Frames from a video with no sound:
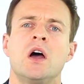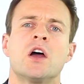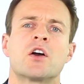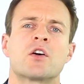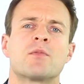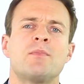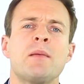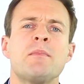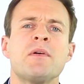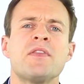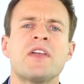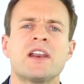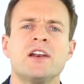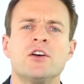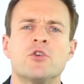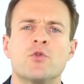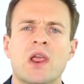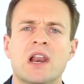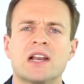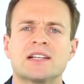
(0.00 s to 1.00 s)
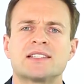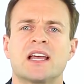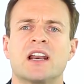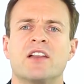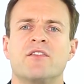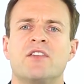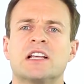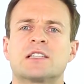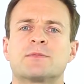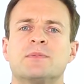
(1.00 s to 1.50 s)
Remember that in real
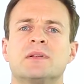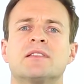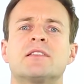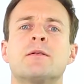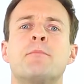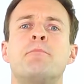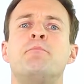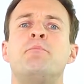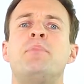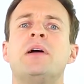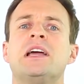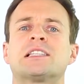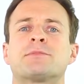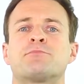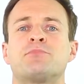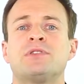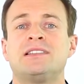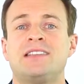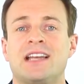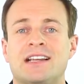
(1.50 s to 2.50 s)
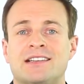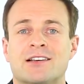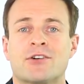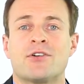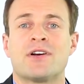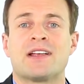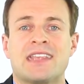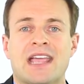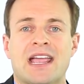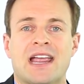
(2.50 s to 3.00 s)
estate investment, the best
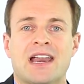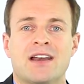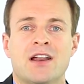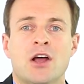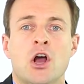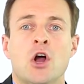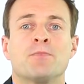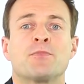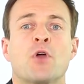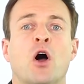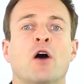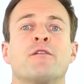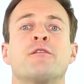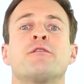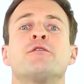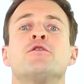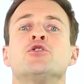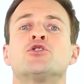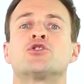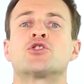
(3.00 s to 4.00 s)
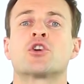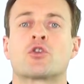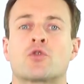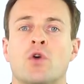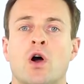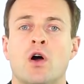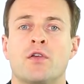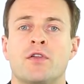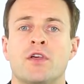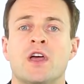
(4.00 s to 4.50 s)
predictor again of future
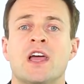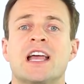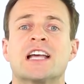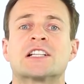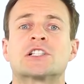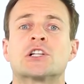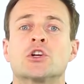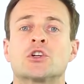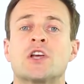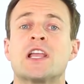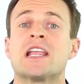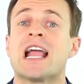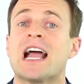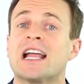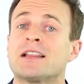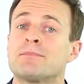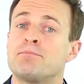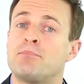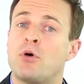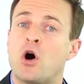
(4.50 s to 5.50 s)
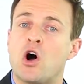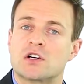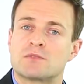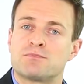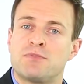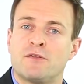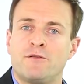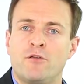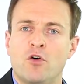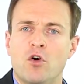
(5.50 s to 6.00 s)
growth is looking at
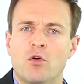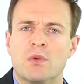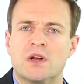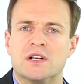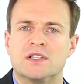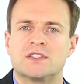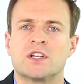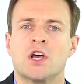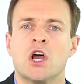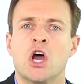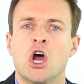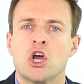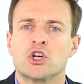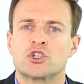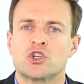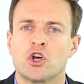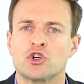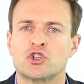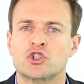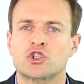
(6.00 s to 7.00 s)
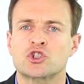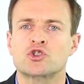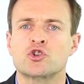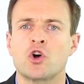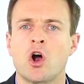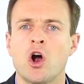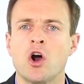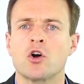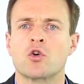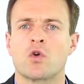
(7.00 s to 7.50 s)
past performance. So
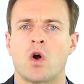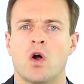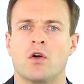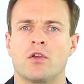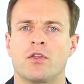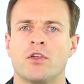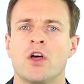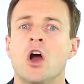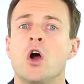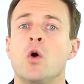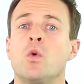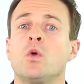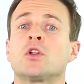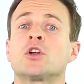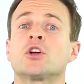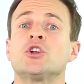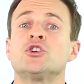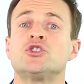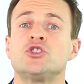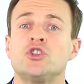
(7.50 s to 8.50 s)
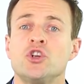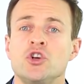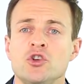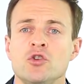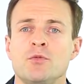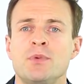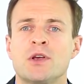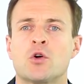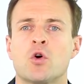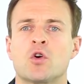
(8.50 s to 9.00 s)
strong growth will
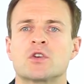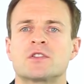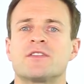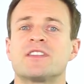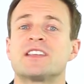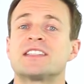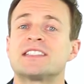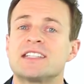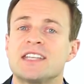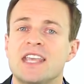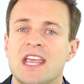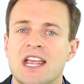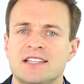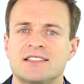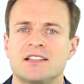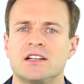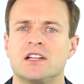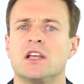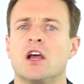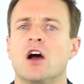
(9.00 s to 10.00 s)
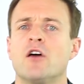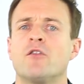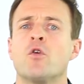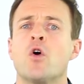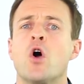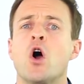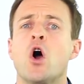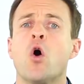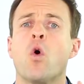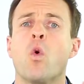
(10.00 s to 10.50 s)
continue because of the scarcity of
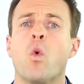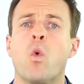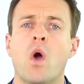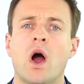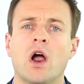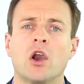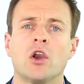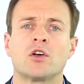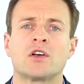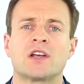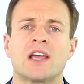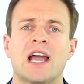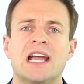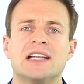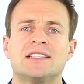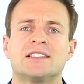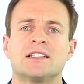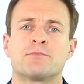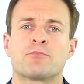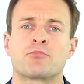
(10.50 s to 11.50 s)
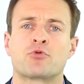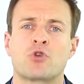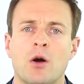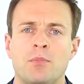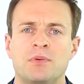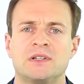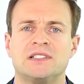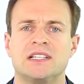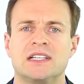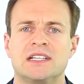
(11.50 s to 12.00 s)
well-located
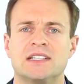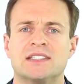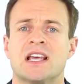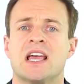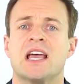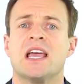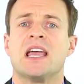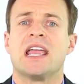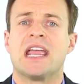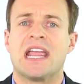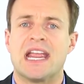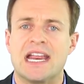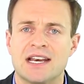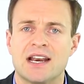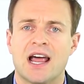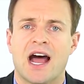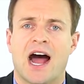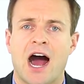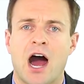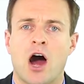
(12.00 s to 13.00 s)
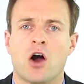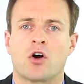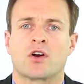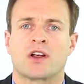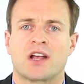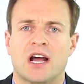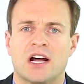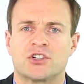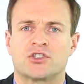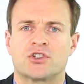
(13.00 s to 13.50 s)
properties in our
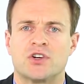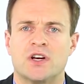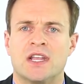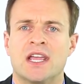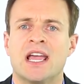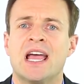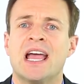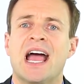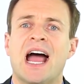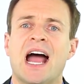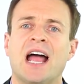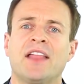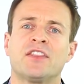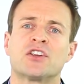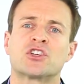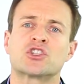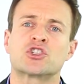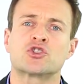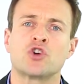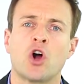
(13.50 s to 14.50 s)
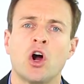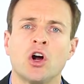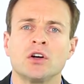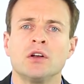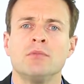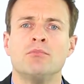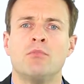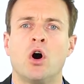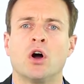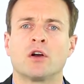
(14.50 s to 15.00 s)
country and the strong
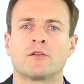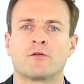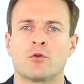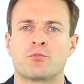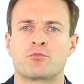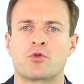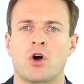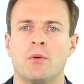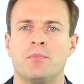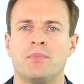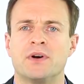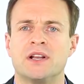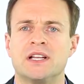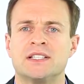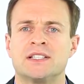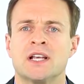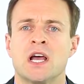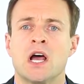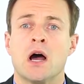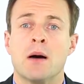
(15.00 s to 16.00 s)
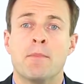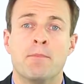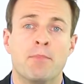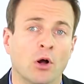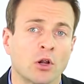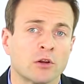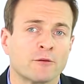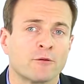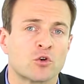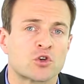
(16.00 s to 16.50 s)
demand for properties
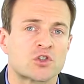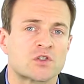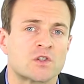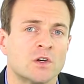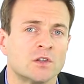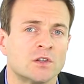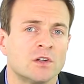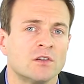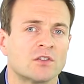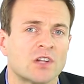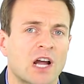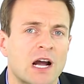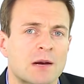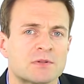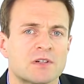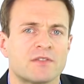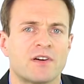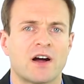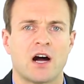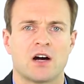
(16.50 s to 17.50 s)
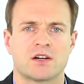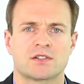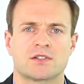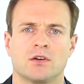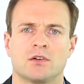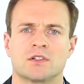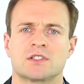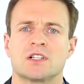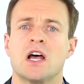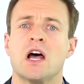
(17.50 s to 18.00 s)
built for certain types of
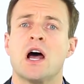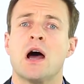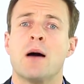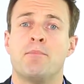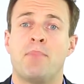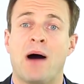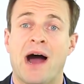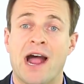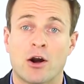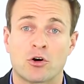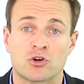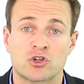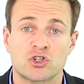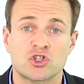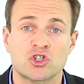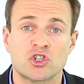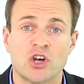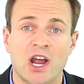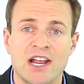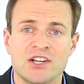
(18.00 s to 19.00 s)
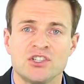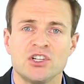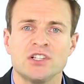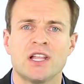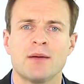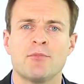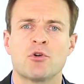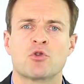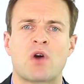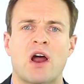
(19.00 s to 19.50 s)
households by our changing
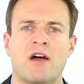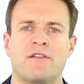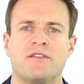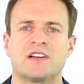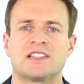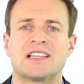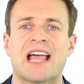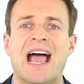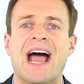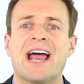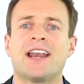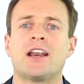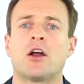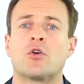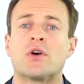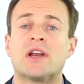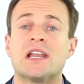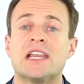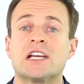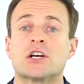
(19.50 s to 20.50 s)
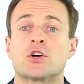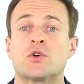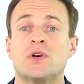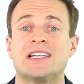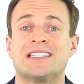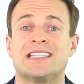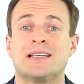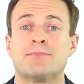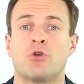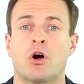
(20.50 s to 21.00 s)
demographics and our
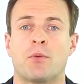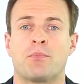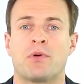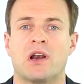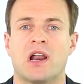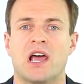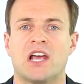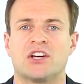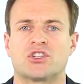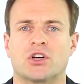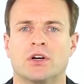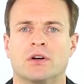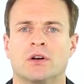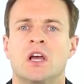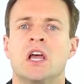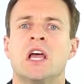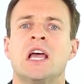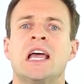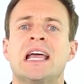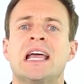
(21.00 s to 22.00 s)
increasing population.